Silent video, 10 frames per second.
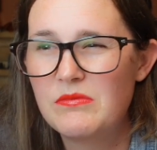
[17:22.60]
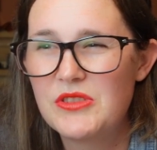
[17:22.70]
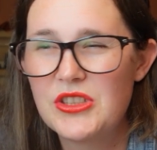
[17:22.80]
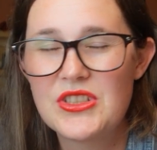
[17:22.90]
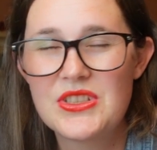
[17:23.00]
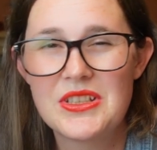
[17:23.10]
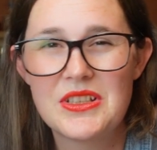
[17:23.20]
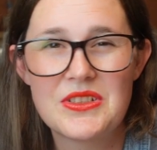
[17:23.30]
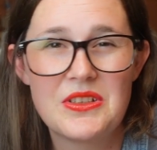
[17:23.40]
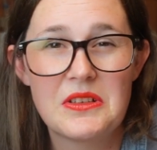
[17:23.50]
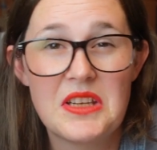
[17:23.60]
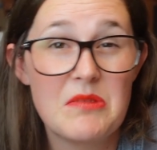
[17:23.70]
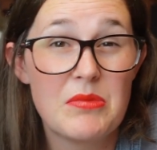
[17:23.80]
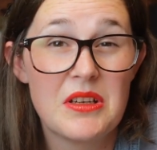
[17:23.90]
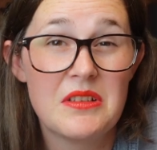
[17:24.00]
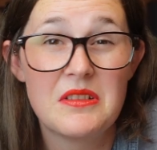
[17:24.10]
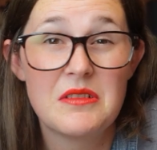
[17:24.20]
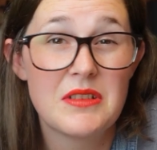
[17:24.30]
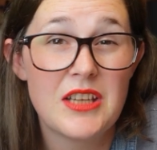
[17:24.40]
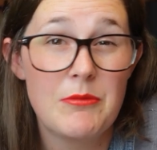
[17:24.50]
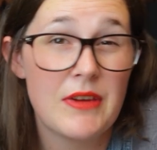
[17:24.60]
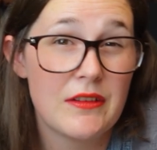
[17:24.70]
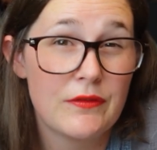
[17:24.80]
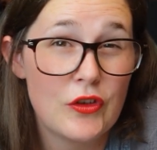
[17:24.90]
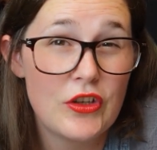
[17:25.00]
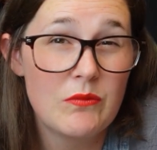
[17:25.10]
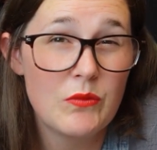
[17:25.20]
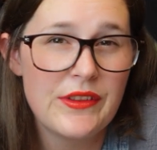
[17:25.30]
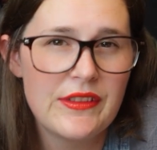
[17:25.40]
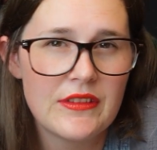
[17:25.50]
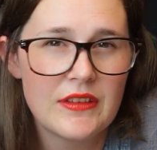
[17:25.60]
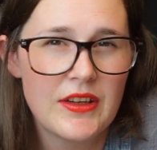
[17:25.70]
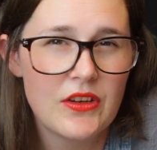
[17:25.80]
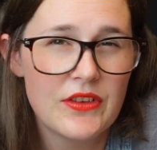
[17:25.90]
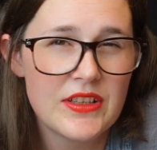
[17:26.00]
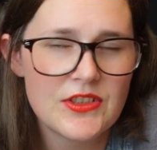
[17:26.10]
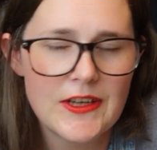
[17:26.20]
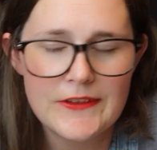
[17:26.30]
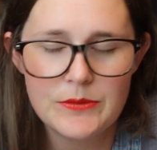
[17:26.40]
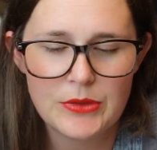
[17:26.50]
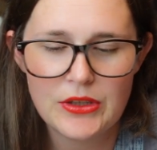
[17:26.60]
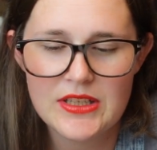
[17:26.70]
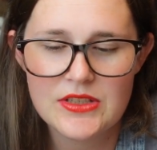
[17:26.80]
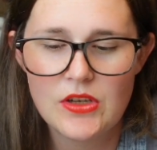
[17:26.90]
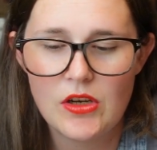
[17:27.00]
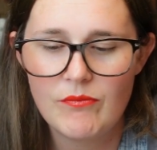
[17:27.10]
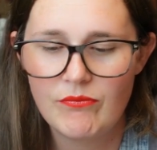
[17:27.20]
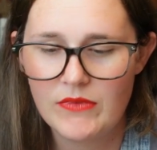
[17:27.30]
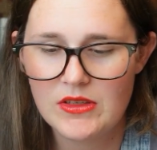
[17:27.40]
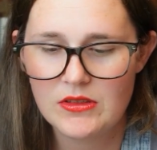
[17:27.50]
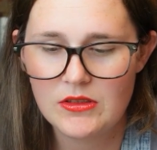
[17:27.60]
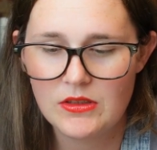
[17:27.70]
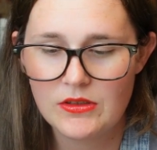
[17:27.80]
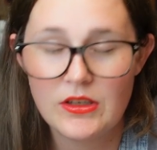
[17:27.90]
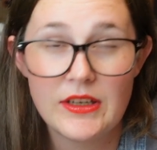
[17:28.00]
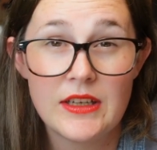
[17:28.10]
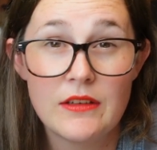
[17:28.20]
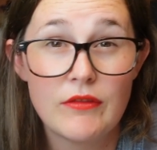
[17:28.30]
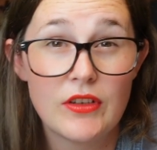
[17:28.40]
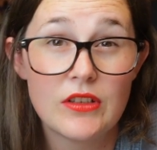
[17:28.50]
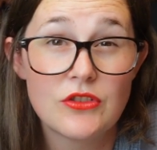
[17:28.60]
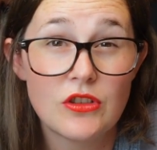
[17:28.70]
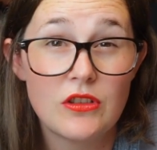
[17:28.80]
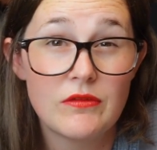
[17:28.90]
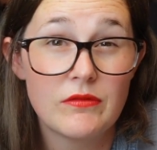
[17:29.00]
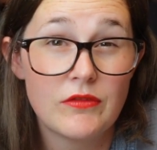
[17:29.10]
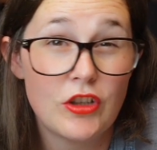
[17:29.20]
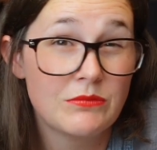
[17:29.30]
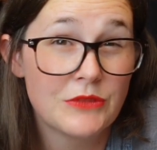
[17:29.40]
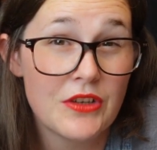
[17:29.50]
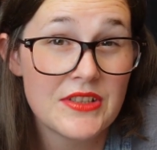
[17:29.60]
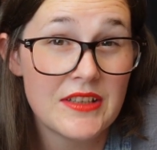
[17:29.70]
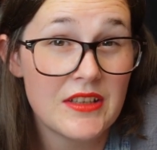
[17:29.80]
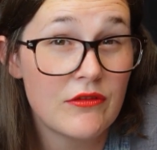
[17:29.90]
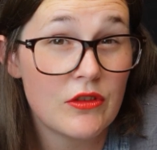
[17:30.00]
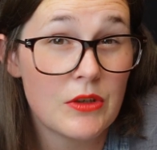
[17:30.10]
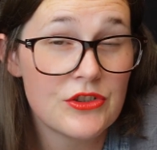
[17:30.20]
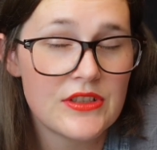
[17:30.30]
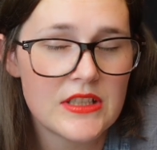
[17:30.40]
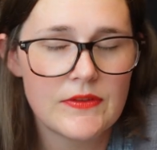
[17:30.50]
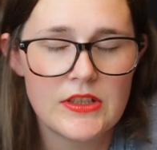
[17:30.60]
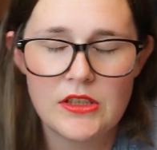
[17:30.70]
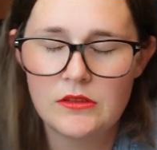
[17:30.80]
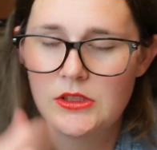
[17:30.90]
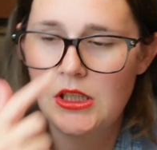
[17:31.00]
just to sort of keep my foot in with it on this channel. But you're not here for short form content if you're watching this video.